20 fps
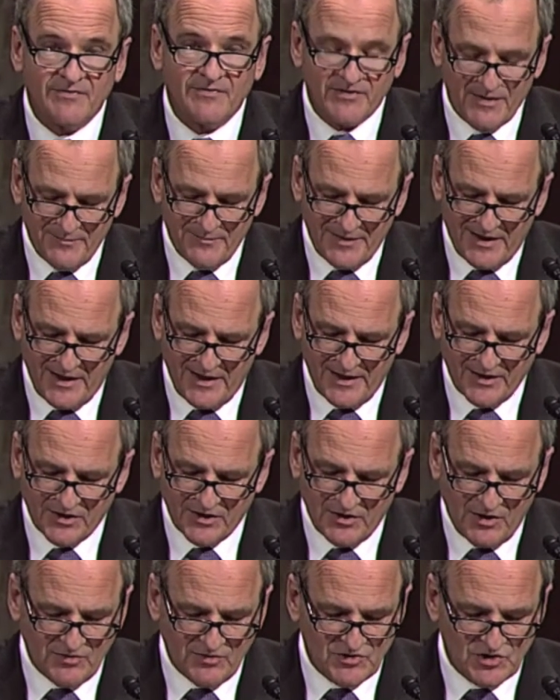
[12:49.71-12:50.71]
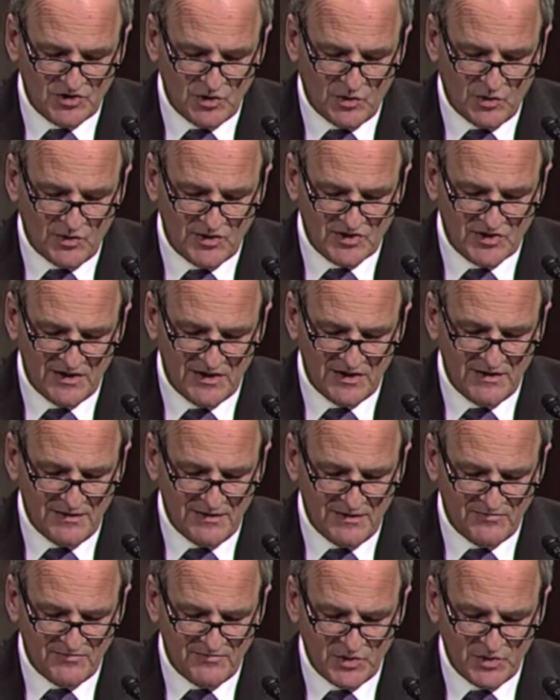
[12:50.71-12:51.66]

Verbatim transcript: rather than behind closed doors